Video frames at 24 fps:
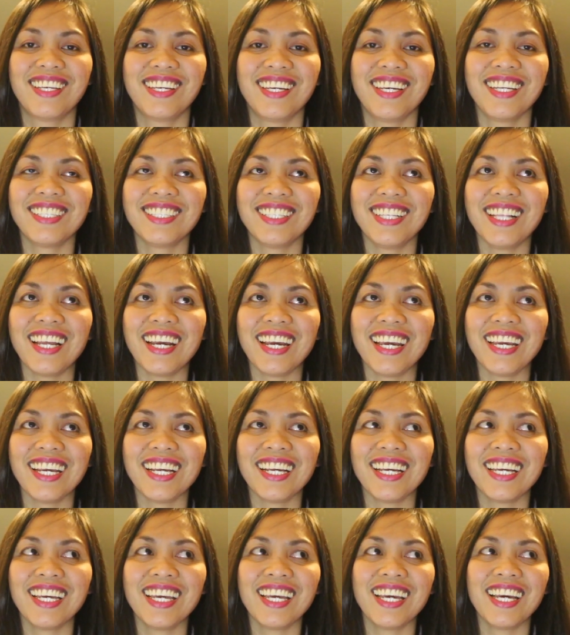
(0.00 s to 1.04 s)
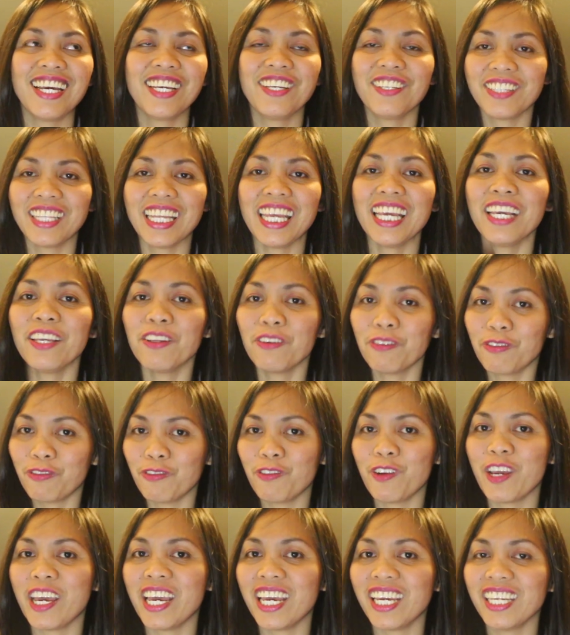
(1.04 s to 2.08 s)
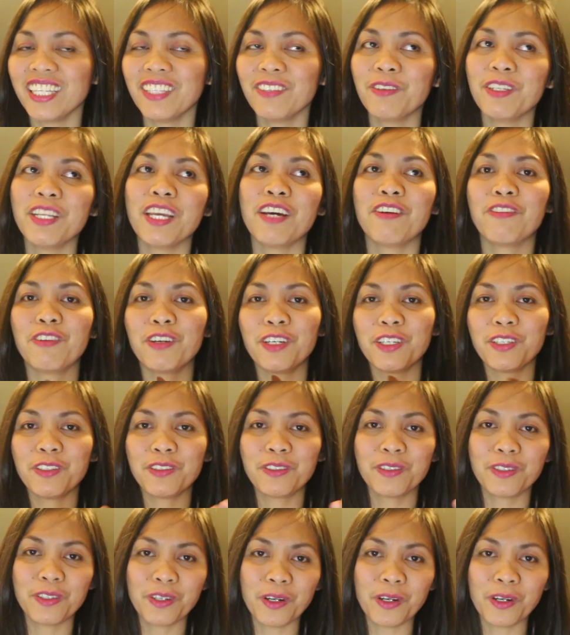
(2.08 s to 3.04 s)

It's like you take your friend whenever you